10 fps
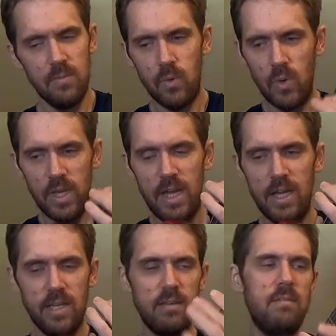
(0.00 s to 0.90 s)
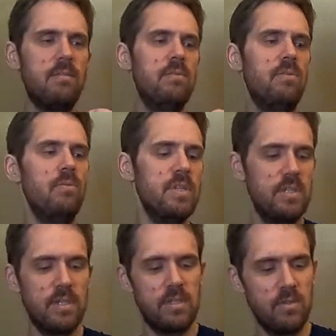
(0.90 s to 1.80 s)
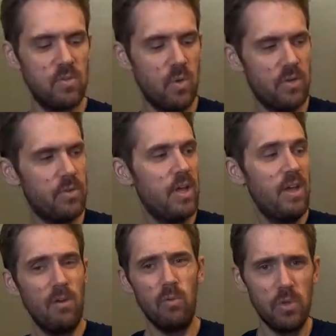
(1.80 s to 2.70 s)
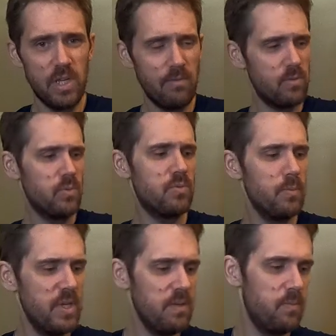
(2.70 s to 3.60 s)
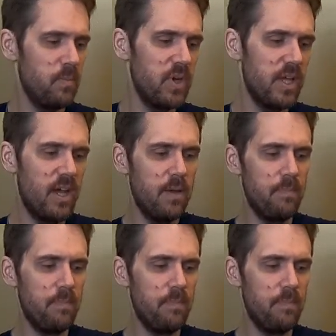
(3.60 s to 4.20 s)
0.936 at the 12th. Really comfortable for me, but